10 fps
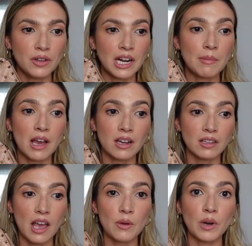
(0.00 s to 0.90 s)
and I'm not going to
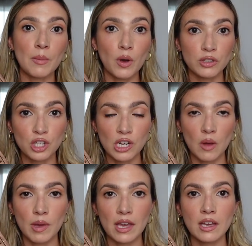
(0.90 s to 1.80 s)
lie, when I bought the
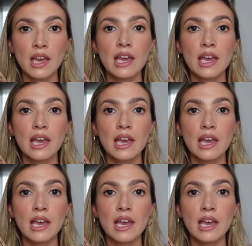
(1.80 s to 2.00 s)
Chanel bag,